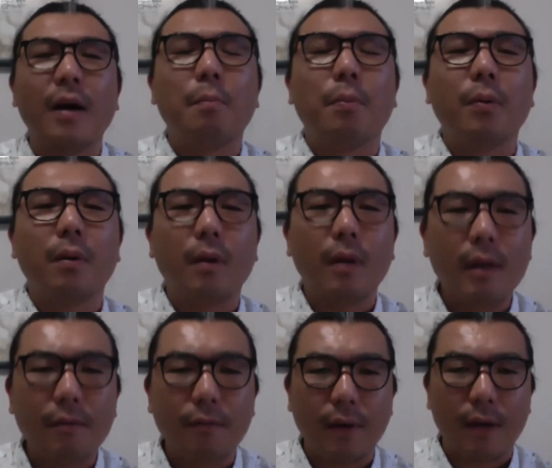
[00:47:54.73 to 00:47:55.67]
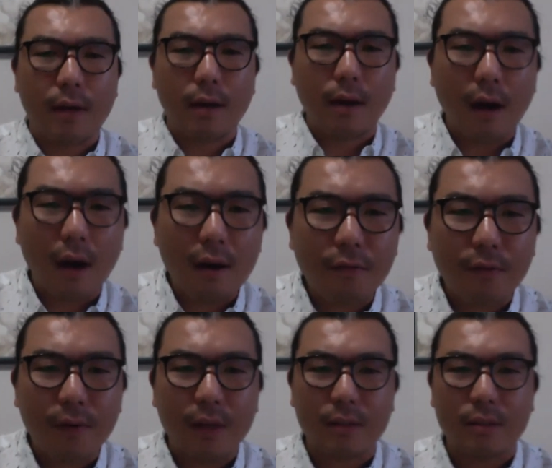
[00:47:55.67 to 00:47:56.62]
belief and
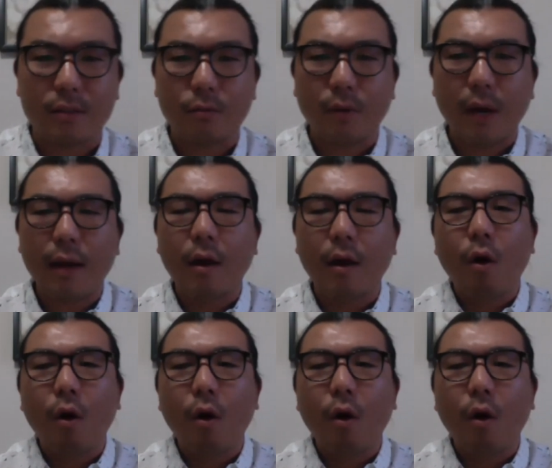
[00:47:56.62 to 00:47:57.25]
confidence, right?